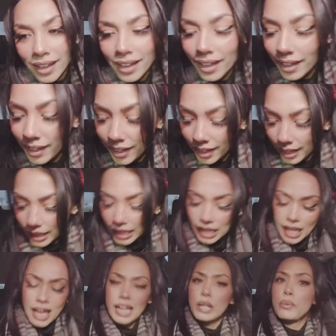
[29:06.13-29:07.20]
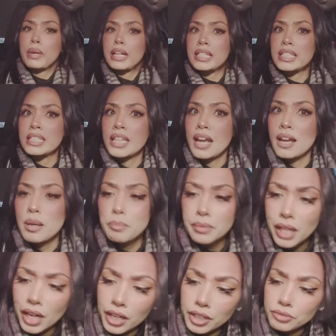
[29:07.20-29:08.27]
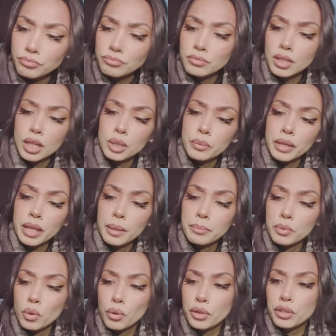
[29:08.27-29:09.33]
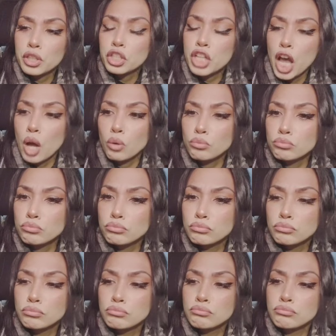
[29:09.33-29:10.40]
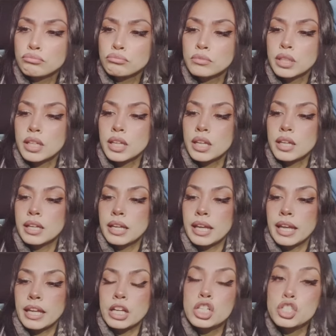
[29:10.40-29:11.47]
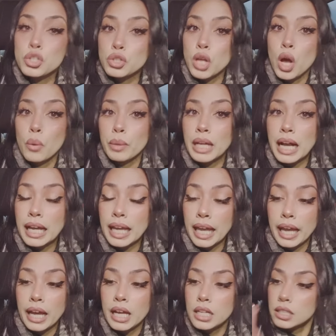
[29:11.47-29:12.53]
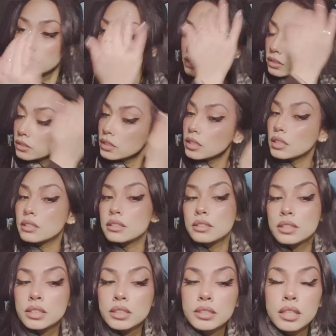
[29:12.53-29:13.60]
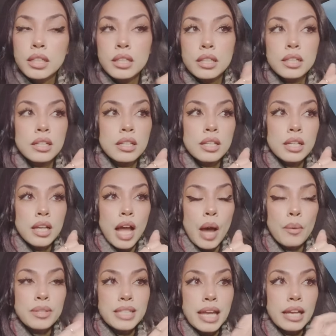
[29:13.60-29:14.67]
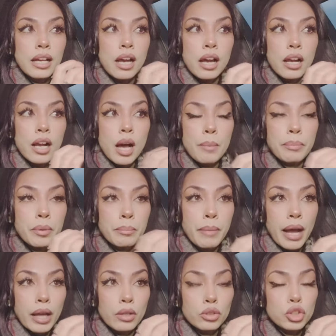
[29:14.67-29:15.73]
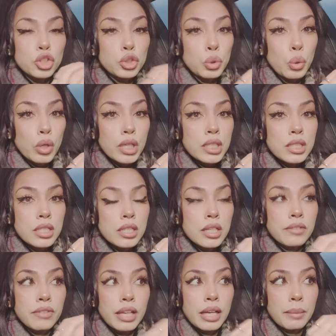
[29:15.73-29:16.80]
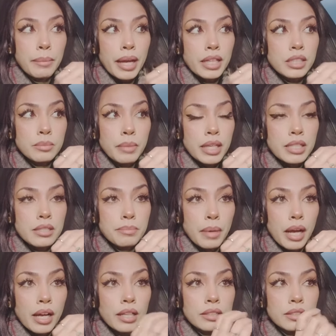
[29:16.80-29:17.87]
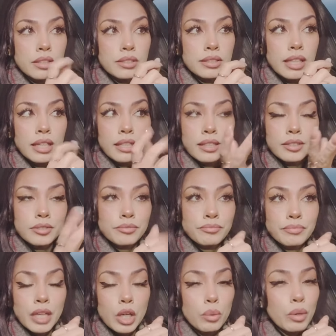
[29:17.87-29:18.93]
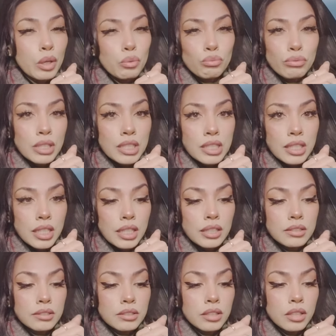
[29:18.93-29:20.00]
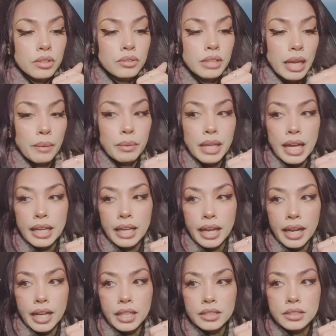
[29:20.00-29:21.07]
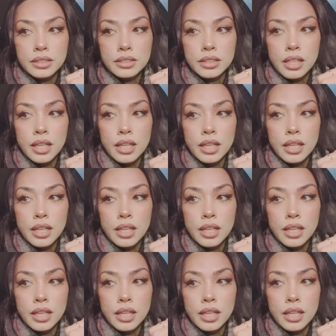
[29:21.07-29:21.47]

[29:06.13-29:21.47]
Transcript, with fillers: I didn't want to stay up there all the way up north. No. And as you saw, we got gas because I was like a couple miles short of getting back to my spot. So I was like, eh, I don't want to risk it. So yeah, we got gas.